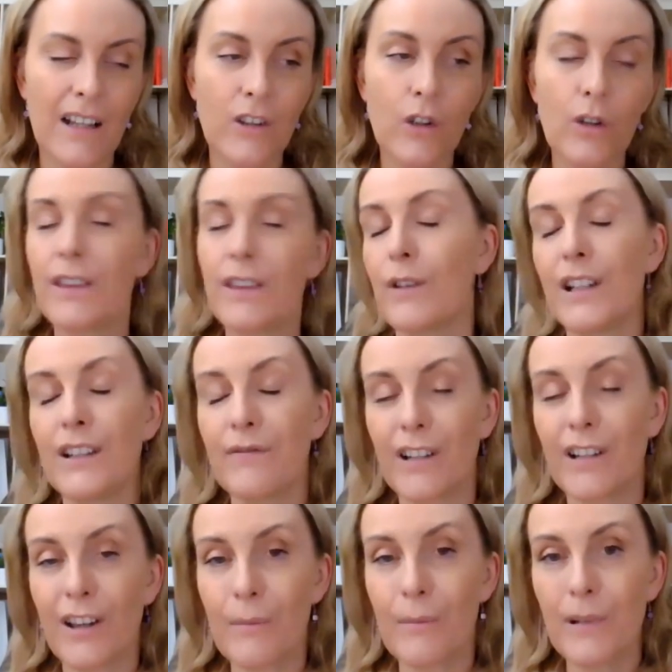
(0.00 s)
I joined three
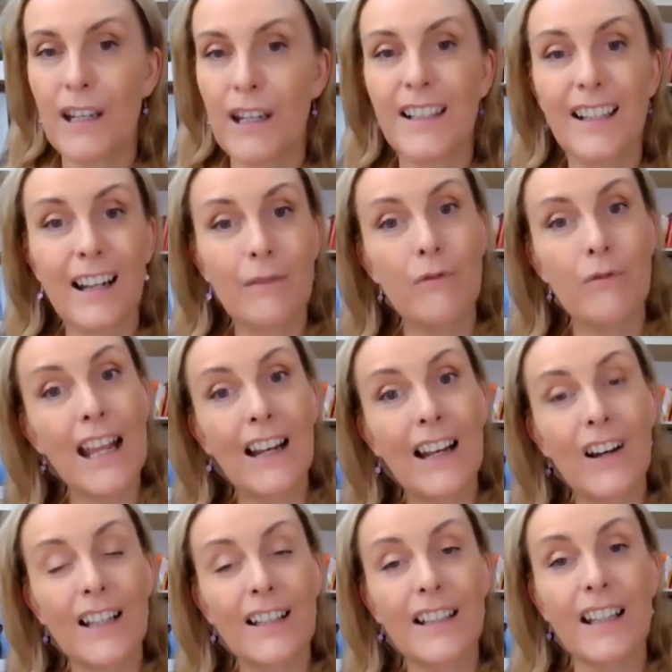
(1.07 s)
different companies and I
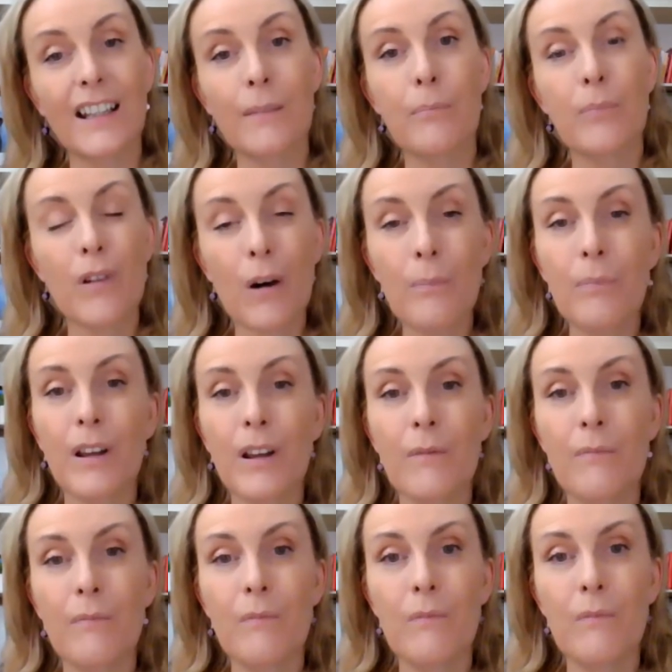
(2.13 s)
realized that the
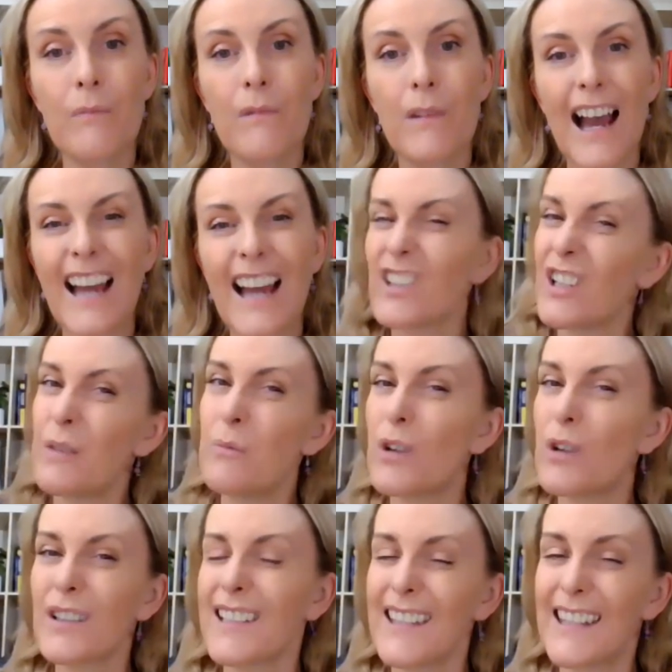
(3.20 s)
problem actually
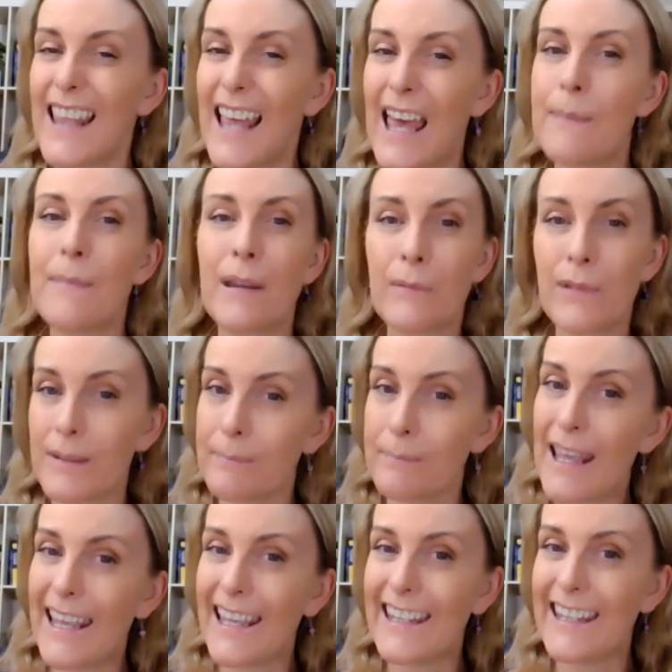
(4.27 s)
wasn't them, it was
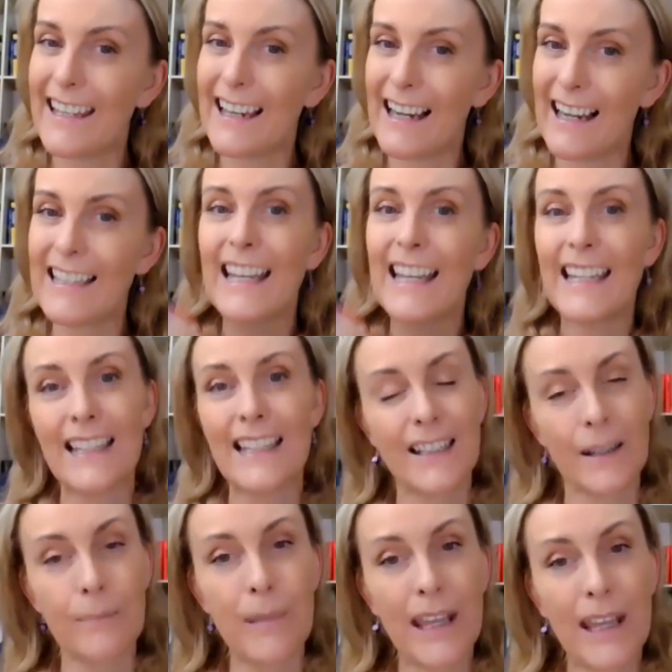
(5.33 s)
me. I
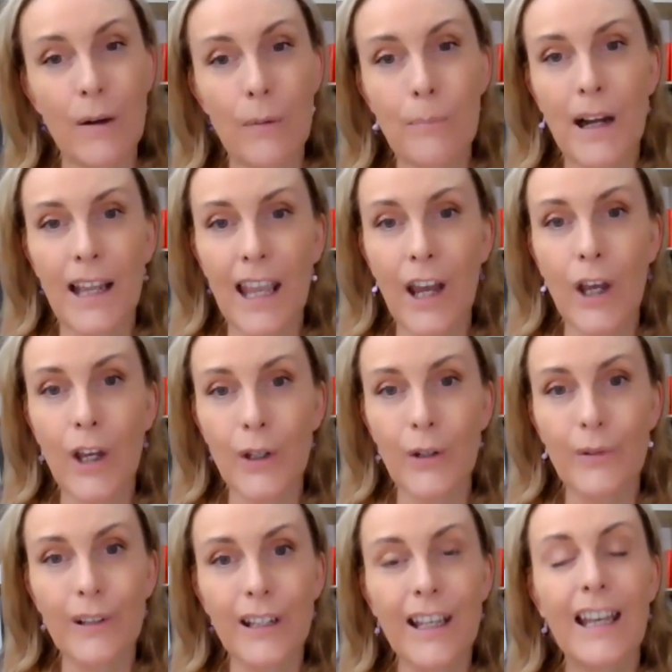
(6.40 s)
needed to be on my
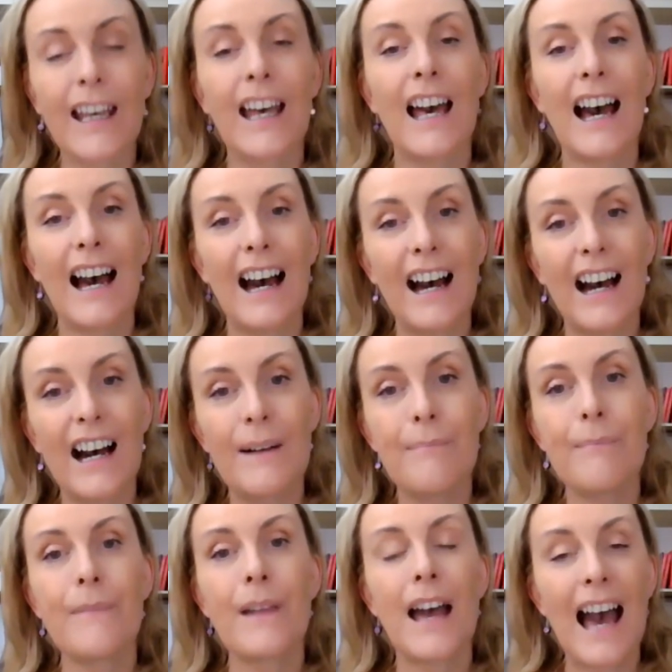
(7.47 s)
own.
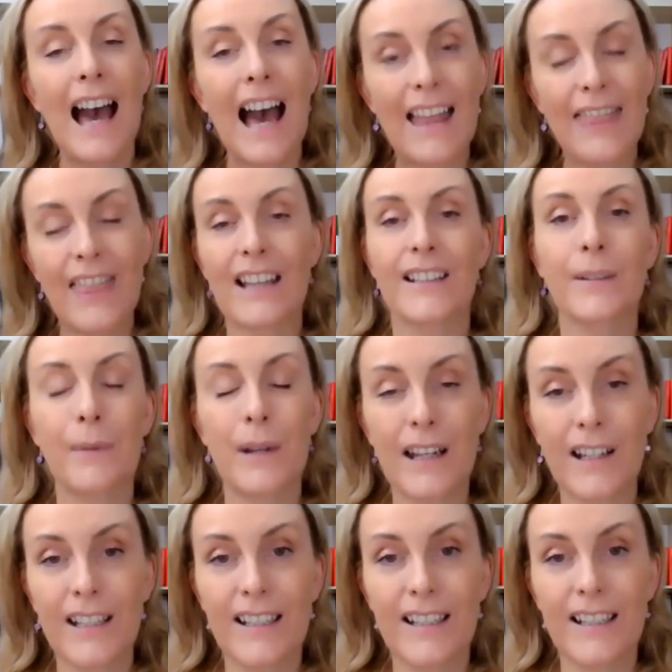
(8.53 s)
Um, and that's
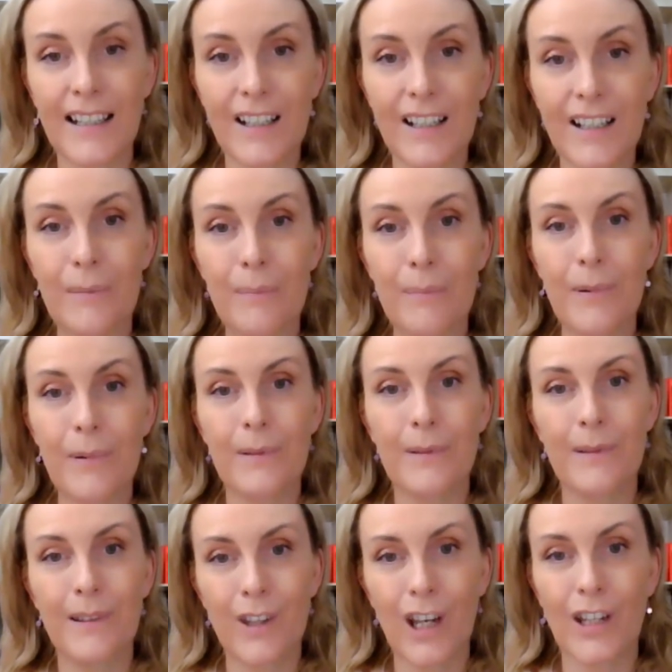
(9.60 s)
when I set up
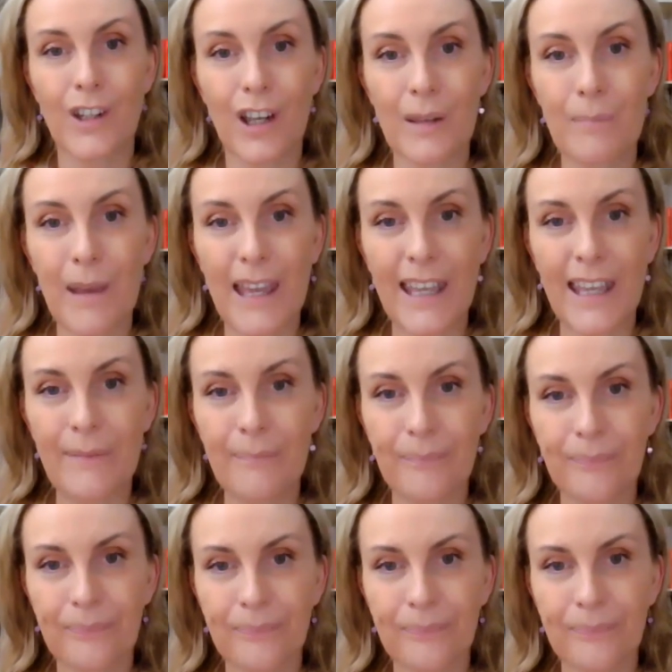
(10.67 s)
JJP.